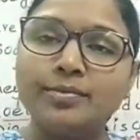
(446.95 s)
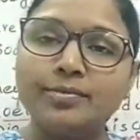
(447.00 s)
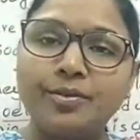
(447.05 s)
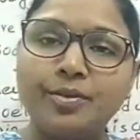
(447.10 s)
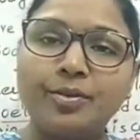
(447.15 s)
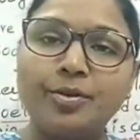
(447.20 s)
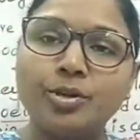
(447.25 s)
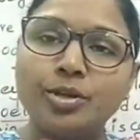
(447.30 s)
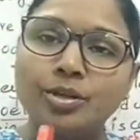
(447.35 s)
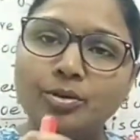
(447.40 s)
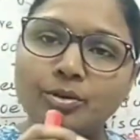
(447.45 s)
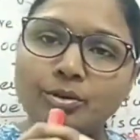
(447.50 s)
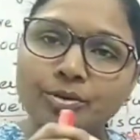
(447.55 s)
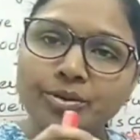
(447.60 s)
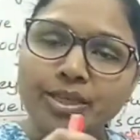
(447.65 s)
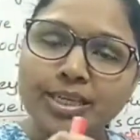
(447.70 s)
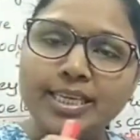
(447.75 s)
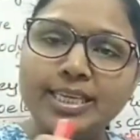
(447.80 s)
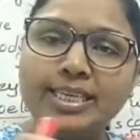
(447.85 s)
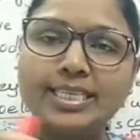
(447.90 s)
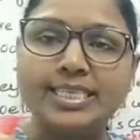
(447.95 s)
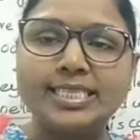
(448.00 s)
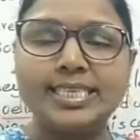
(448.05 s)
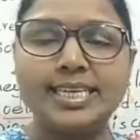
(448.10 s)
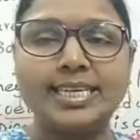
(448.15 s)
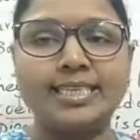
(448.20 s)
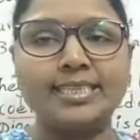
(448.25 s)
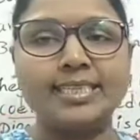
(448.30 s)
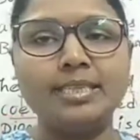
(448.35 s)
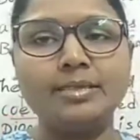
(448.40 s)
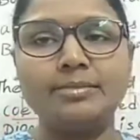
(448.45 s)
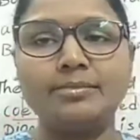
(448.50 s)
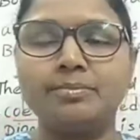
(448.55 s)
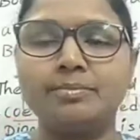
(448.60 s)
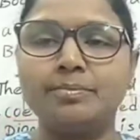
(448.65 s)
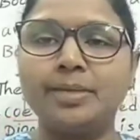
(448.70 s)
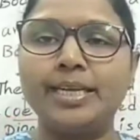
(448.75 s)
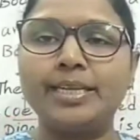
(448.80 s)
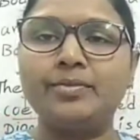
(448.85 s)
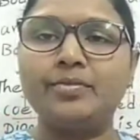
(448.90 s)
flowed only inside the
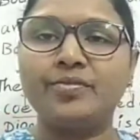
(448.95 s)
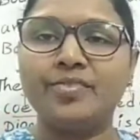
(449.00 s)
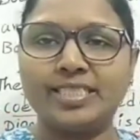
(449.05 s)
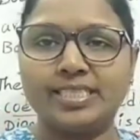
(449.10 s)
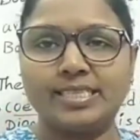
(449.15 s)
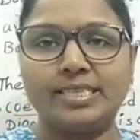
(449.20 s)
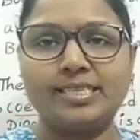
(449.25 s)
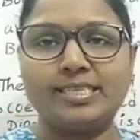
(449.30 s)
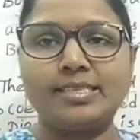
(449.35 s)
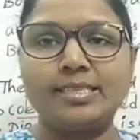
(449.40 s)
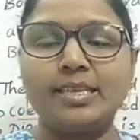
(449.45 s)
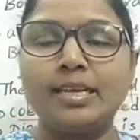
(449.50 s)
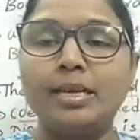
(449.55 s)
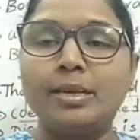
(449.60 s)
blood vessels,